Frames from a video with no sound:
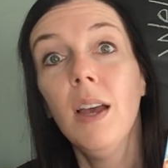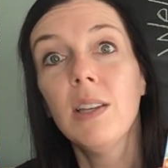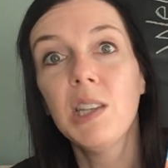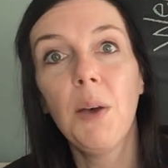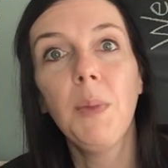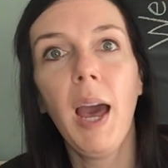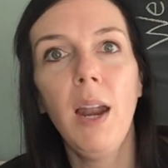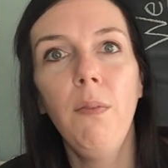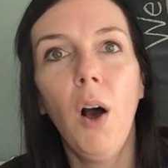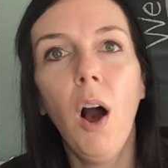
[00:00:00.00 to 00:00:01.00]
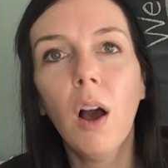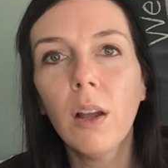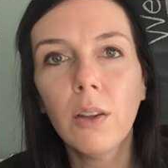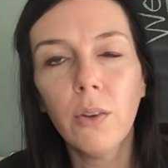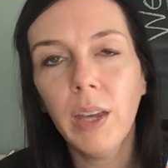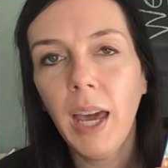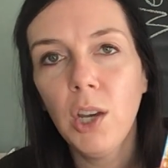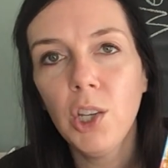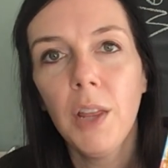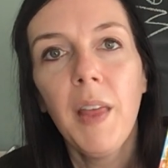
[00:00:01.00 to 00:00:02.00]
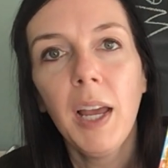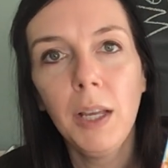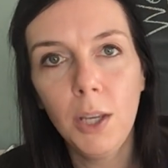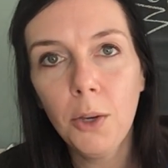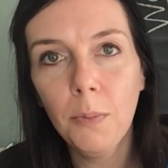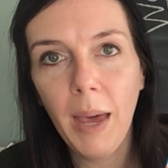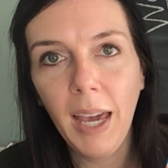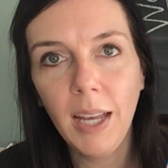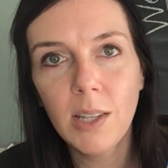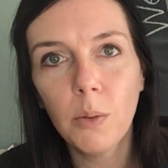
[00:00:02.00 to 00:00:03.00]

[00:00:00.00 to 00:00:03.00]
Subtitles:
some kind of art creation that you made.